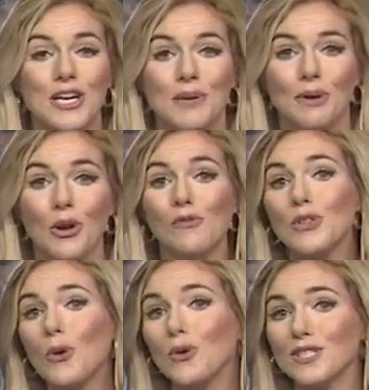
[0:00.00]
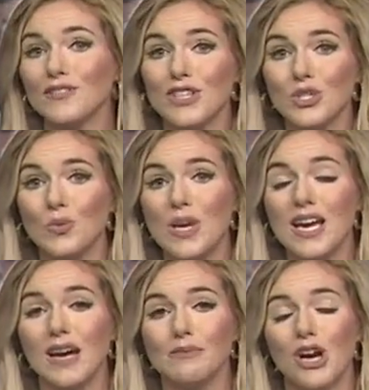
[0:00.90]
But over the course of this week,
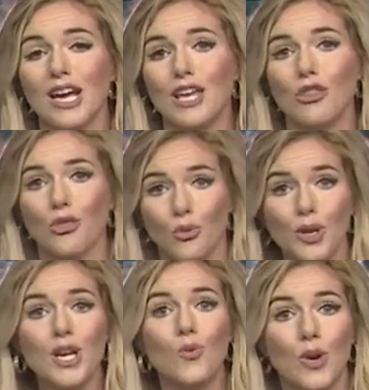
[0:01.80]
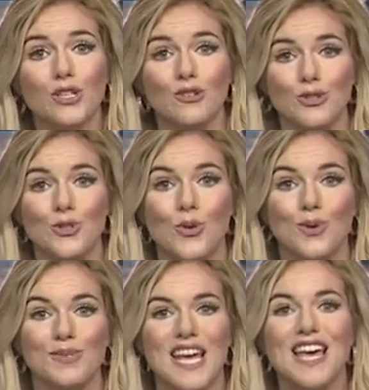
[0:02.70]
I'm tracking 3 winter
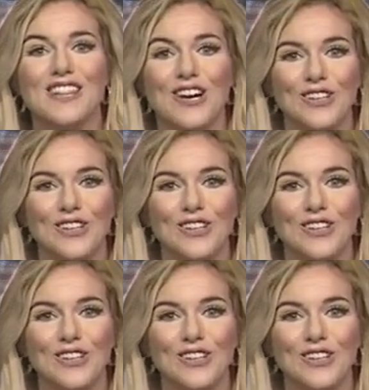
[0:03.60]
storms that are